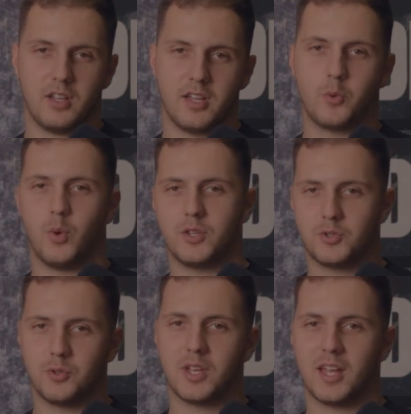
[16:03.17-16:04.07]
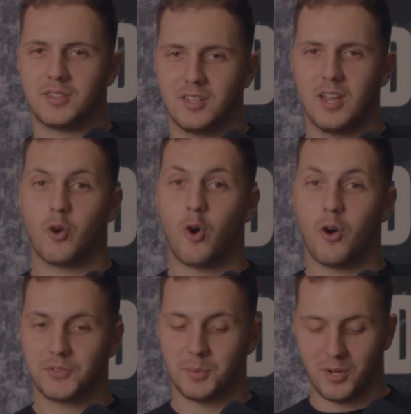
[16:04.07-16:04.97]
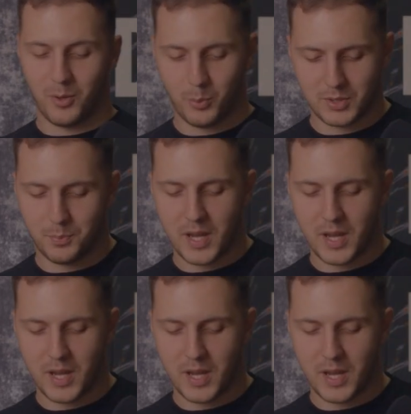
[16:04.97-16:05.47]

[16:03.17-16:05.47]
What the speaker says: Like once you get comfortable with